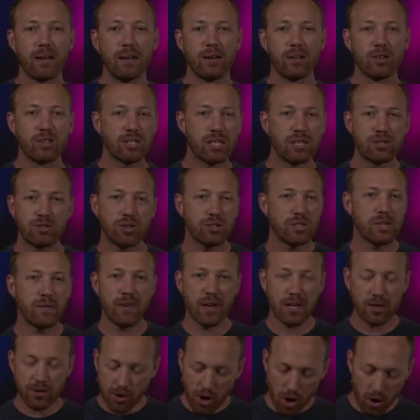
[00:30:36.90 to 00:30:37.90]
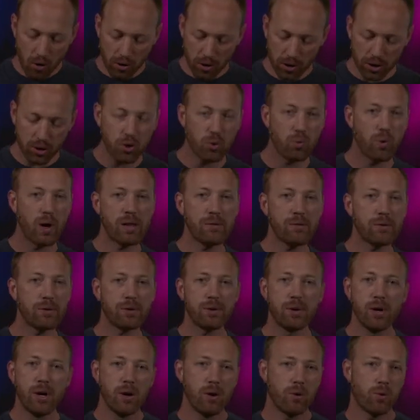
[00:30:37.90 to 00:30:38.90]
You see, Joseph had no clue whether
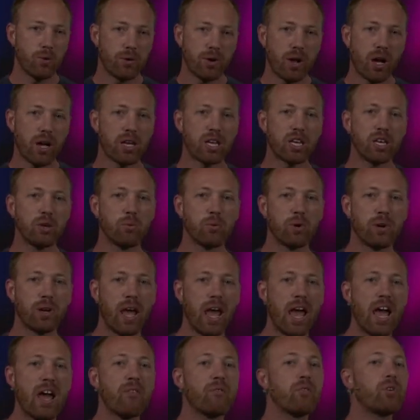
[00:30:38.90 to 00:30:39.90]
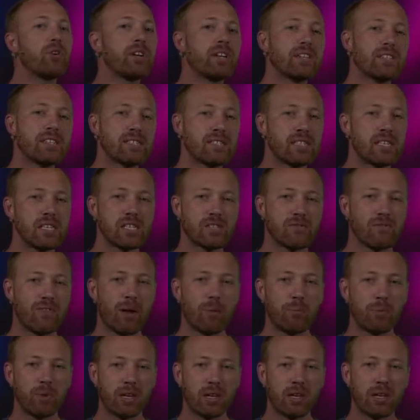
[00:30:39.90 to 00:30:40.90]
or not he would ever get to see his
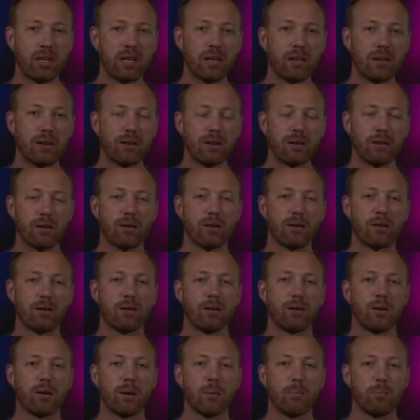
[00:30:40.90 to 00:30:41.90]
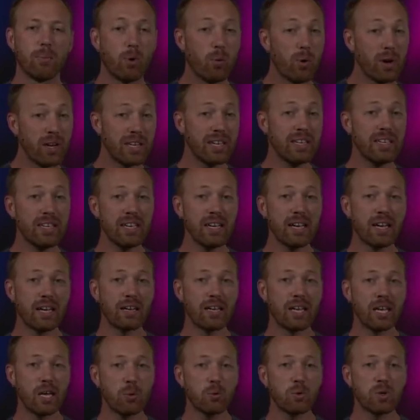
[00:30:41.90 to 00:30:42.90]
family again. But when he did,
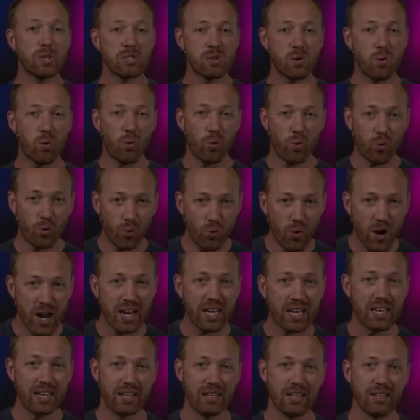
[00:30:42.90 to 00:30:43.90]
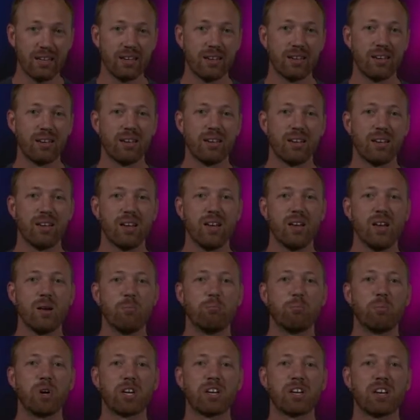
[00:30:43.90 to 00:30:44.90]
he was ready
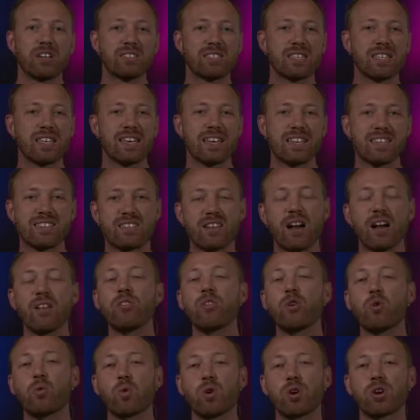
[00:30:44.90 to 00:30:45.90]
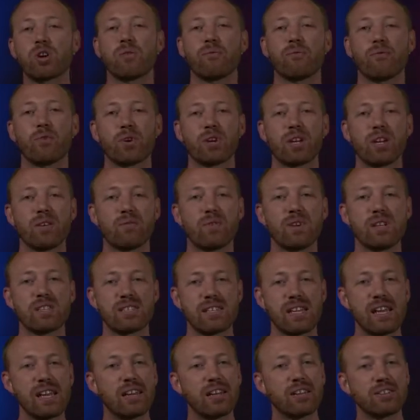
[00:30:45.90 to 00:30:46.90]
because he had done the work of forgiveness
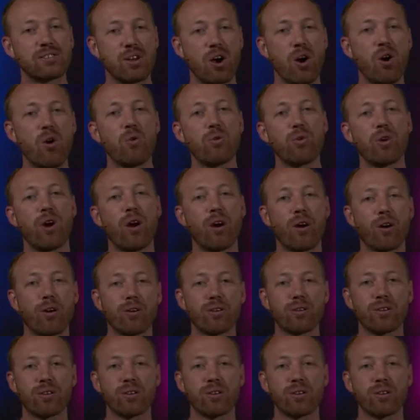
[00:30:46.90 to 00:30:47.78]
in his own heart